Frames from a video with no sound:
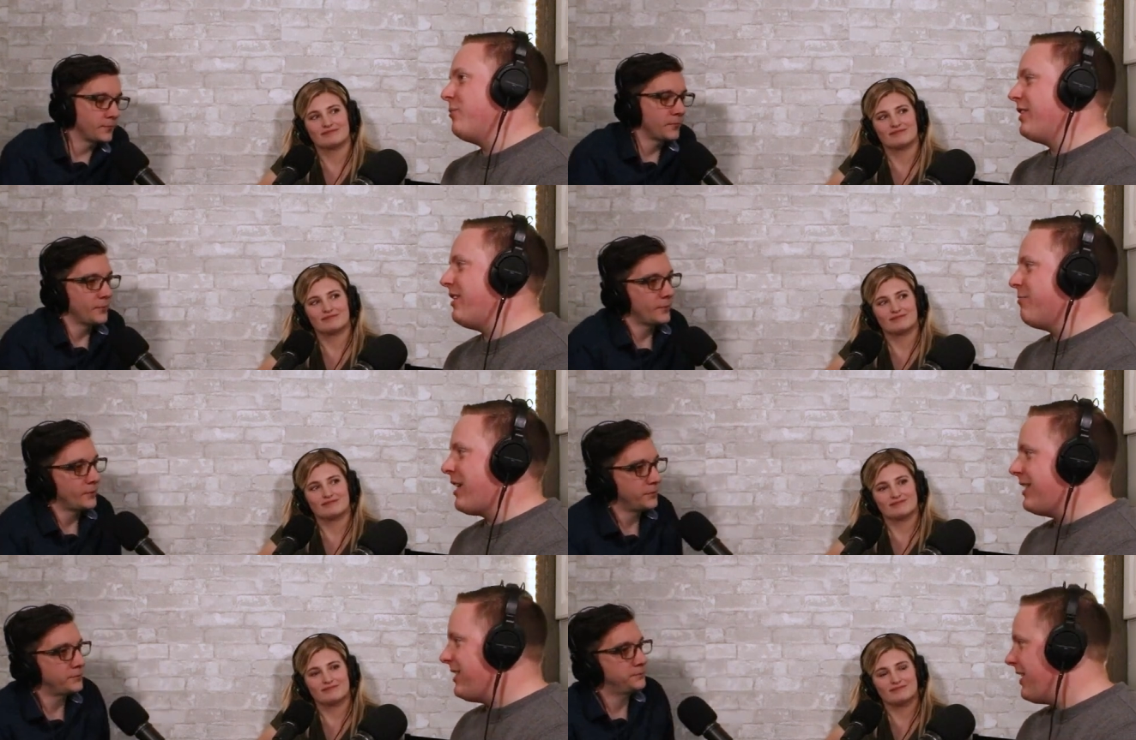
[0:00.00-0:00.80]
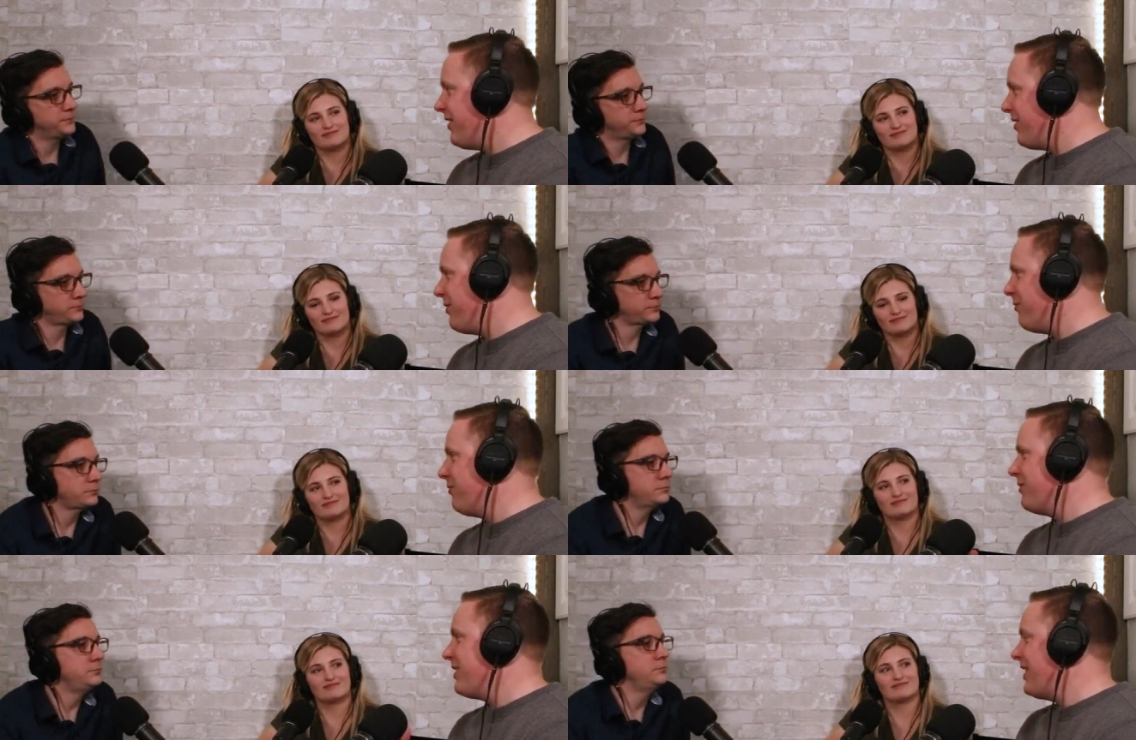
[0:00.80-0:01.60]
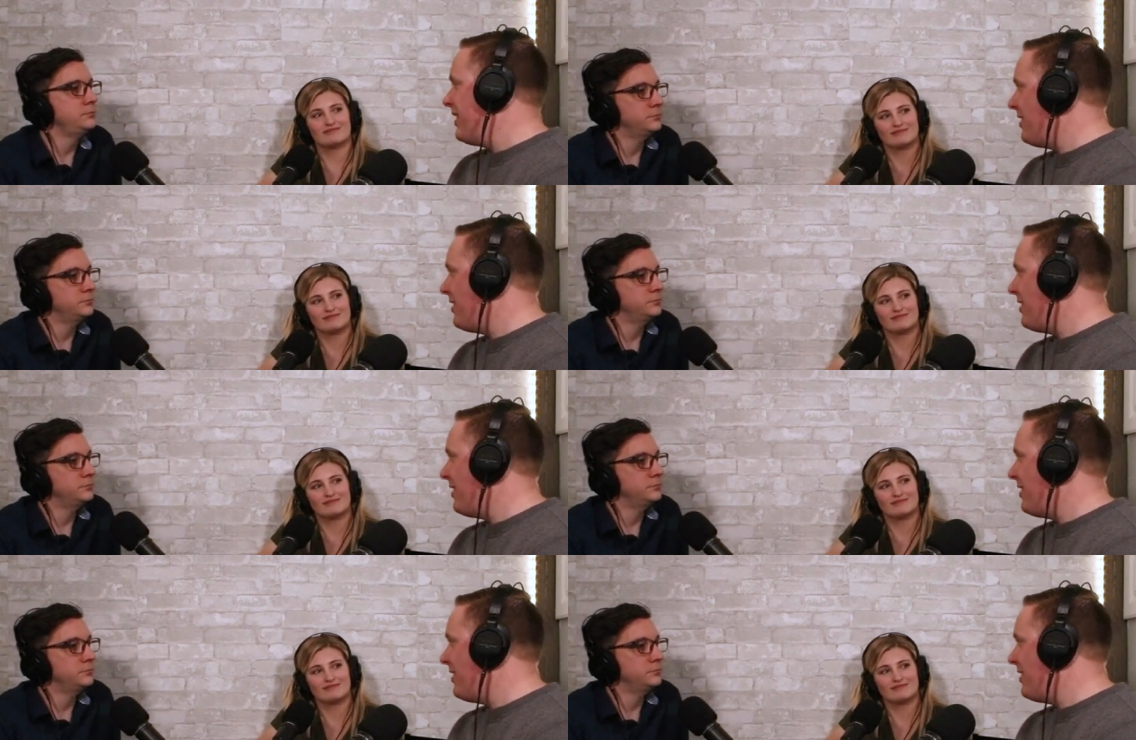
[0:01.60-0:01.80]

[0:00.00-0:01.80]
Speaker 1: with the mindset of see a